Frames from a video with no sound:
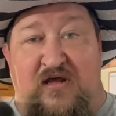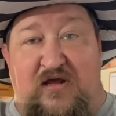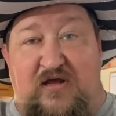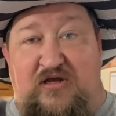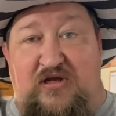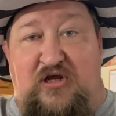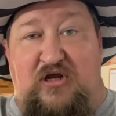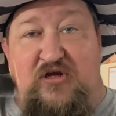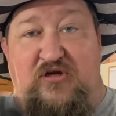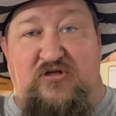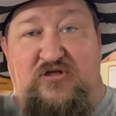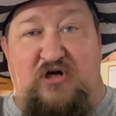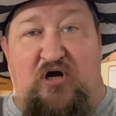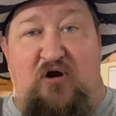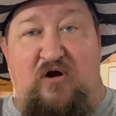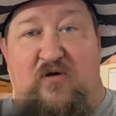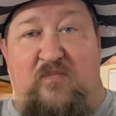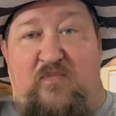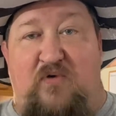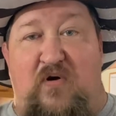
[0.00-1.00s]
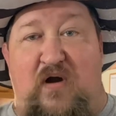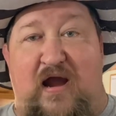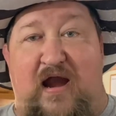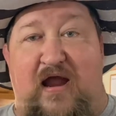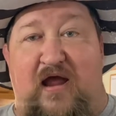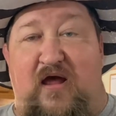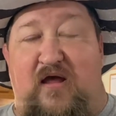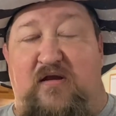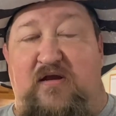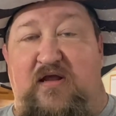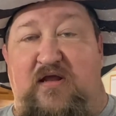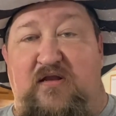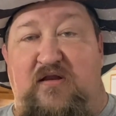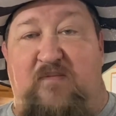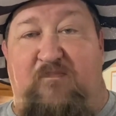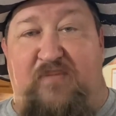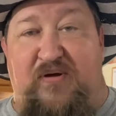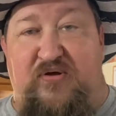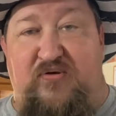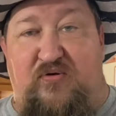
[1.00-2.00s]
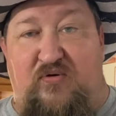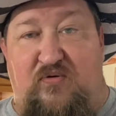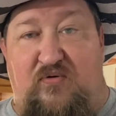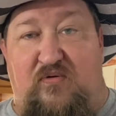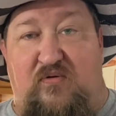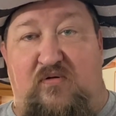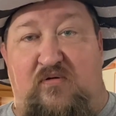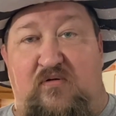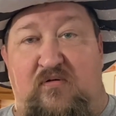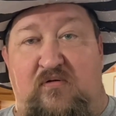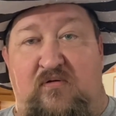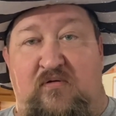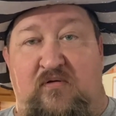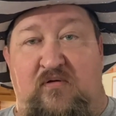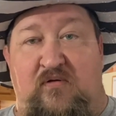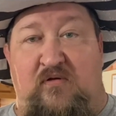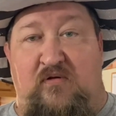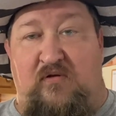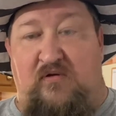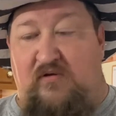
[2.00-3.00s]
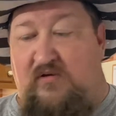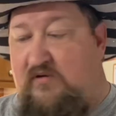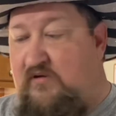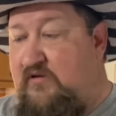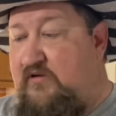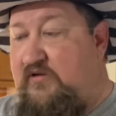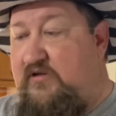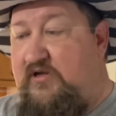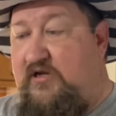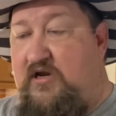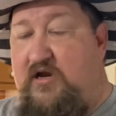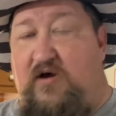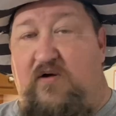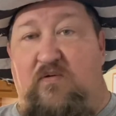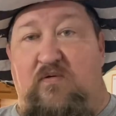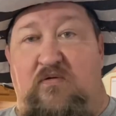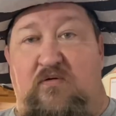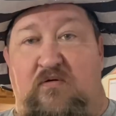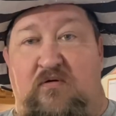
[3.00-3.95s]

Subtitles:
You can turn them around in the pool. You know,